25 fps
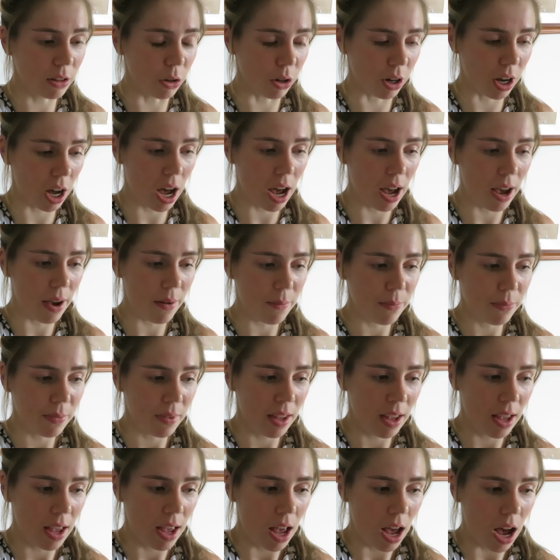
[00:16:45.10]
look,
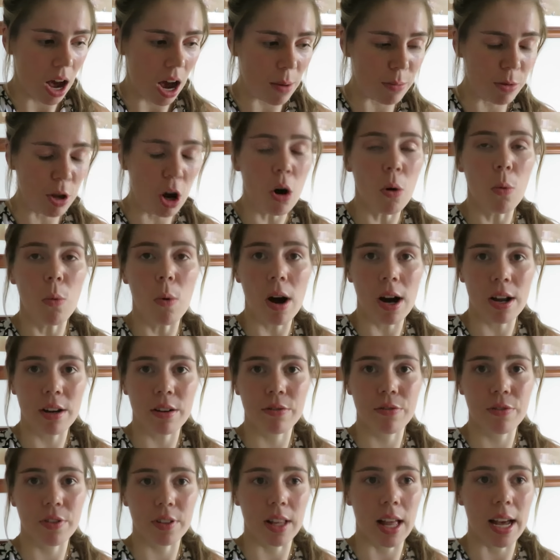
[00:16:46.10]
I'm not
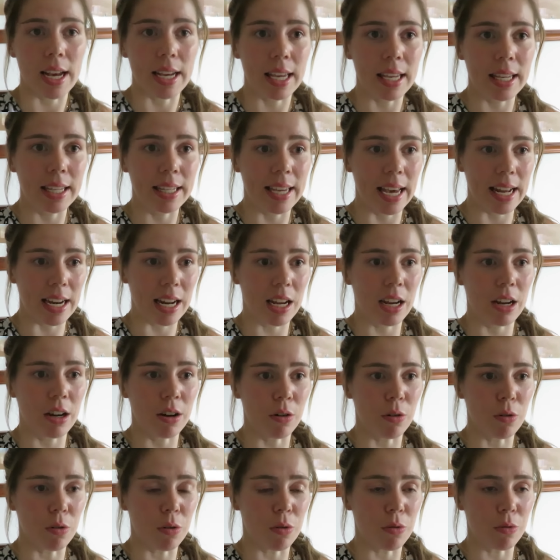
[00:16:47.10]
one for like
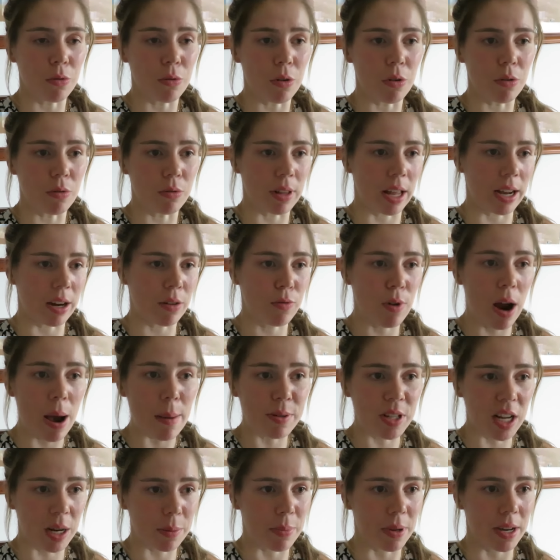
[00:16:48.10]
getting like
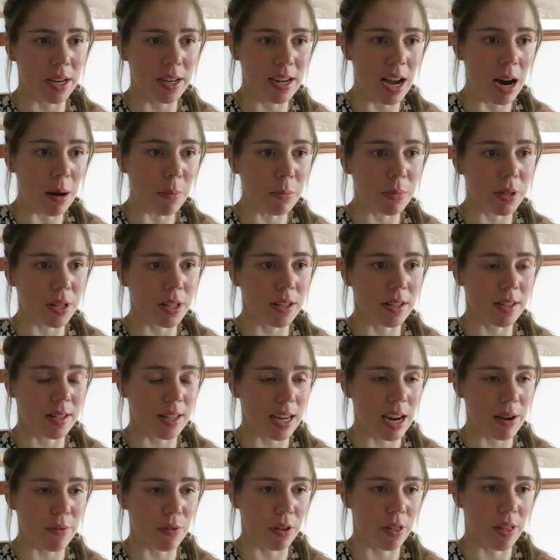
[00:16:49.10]
wrapped up in numbers
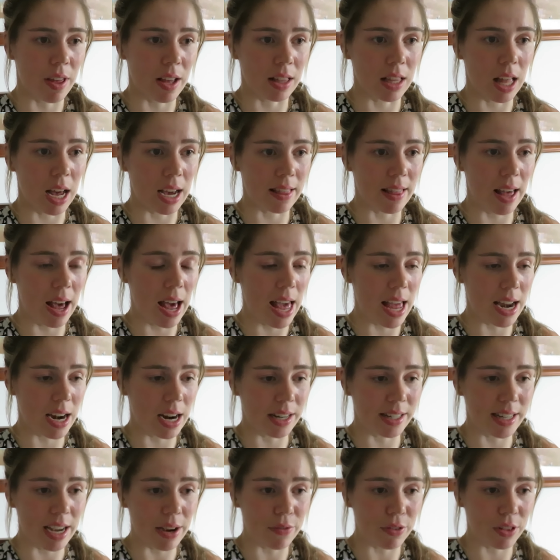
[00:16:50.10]
and everything like that and I
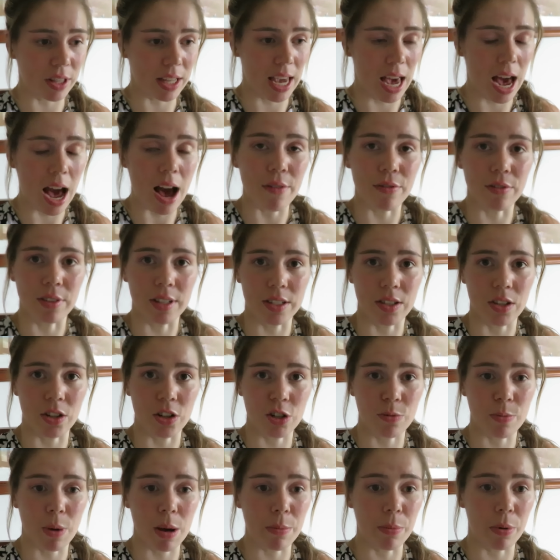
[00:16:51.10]
definitely have
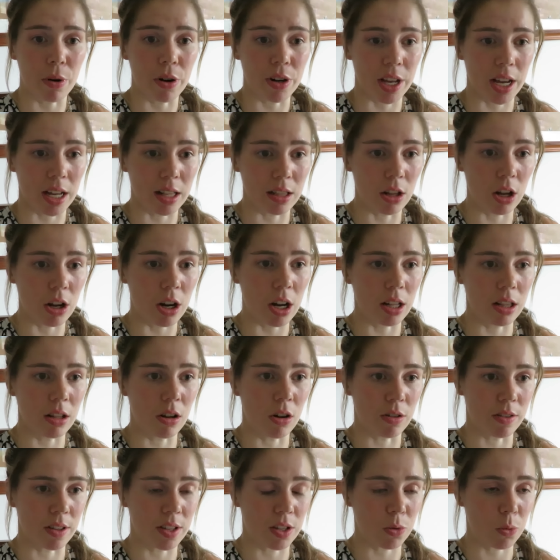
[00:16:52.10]
listened to my body a lot
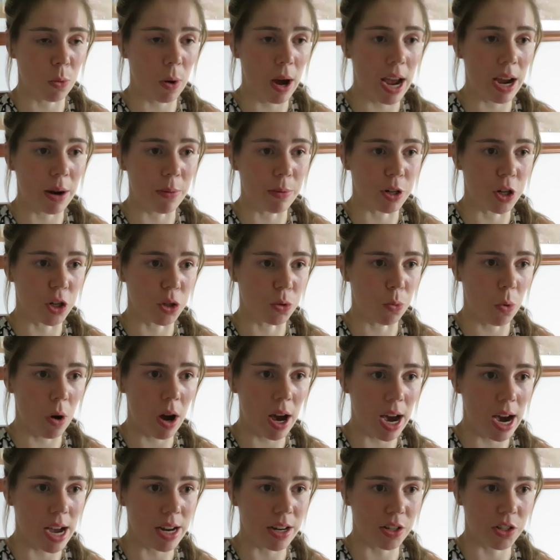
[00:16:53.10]
along this way which is
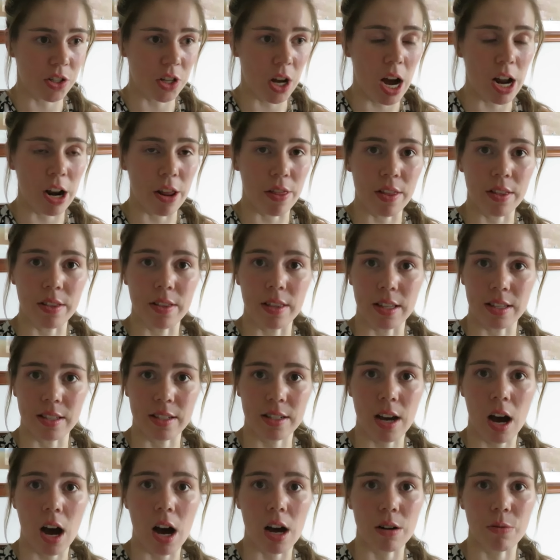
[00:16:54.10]
why I decided that this
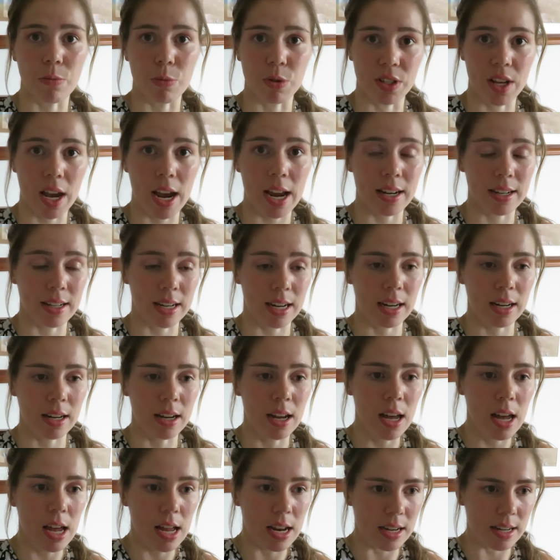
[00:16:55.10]
cut was ending
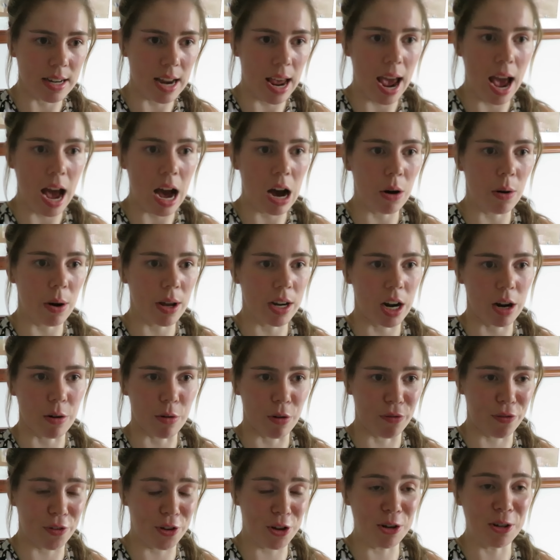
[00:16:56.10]
now and I
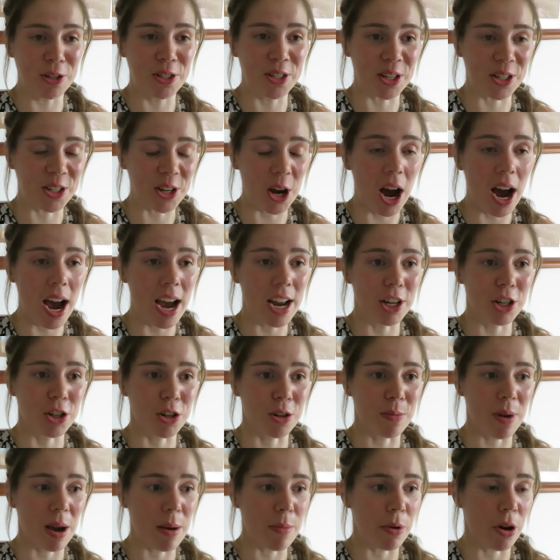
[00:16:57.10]
refused to diet
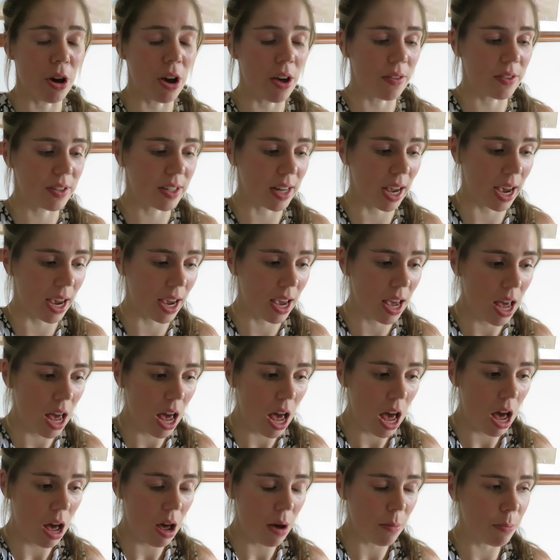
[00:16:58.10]
during my birthday
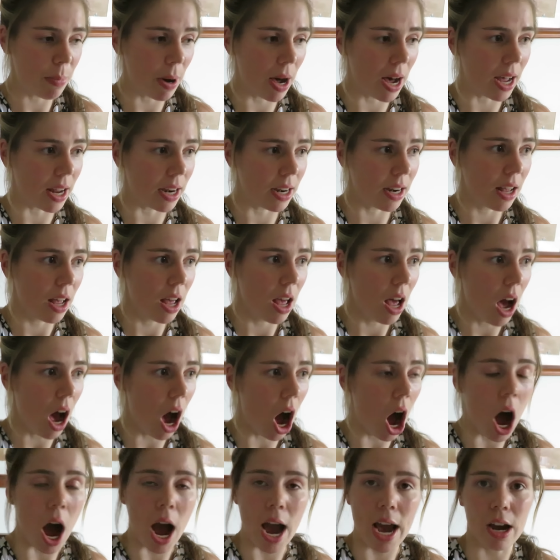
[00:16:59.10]
but
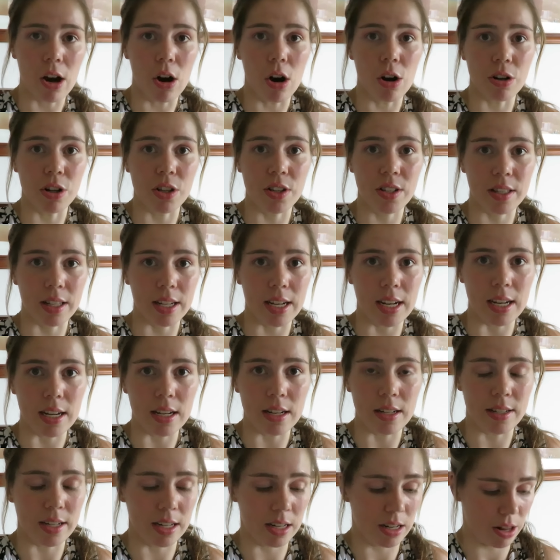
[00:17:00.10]
I honestly
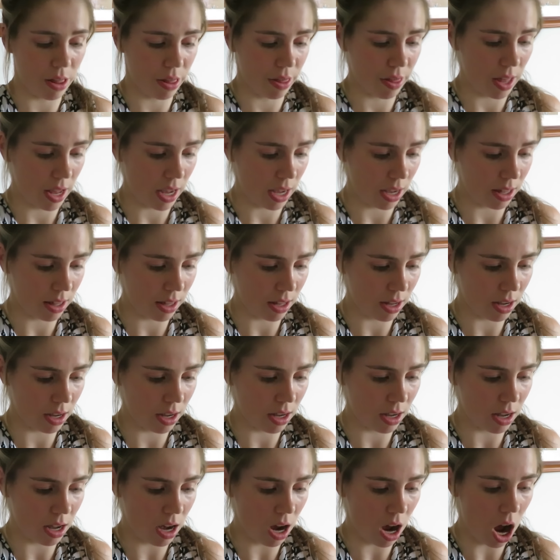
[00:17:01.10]
didn't think
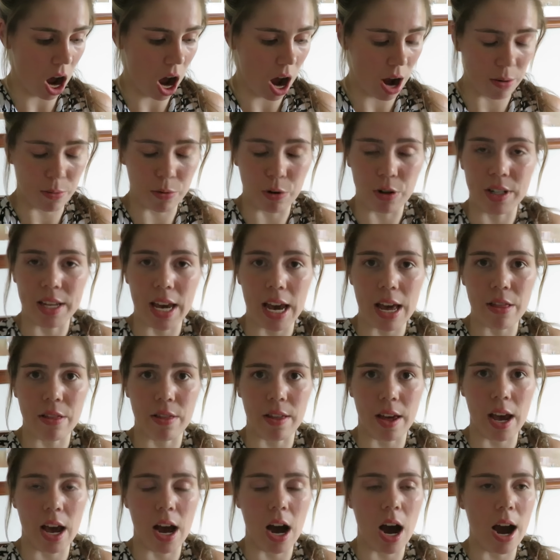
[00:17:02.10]
I would get
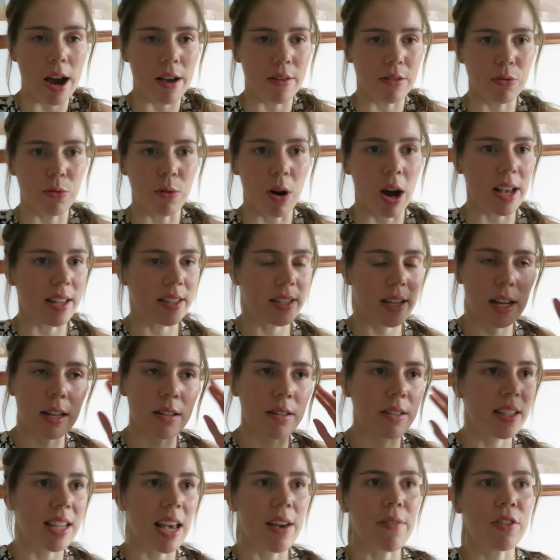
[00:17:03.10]
there. I, I said
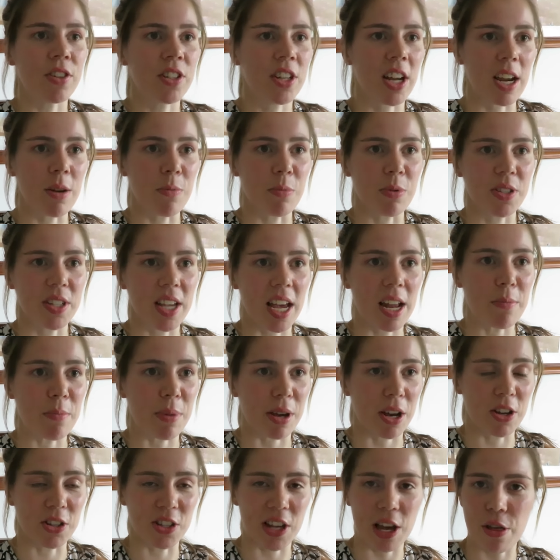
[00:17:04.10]
17%
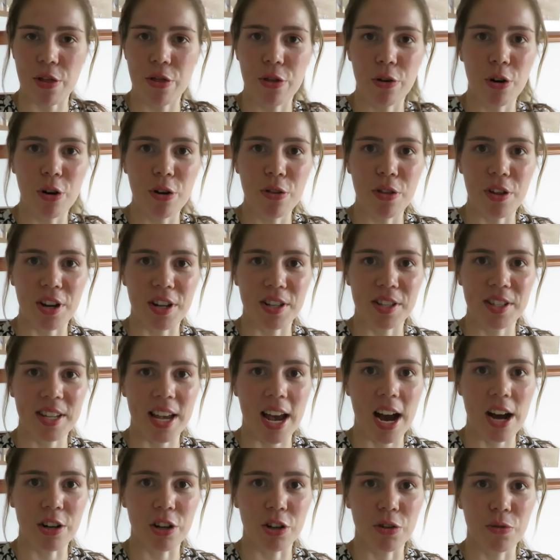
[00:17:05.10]
because I thought that it
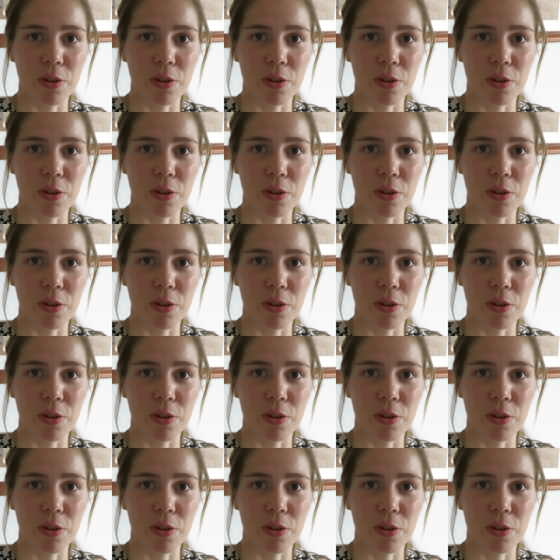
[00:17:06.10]
sounded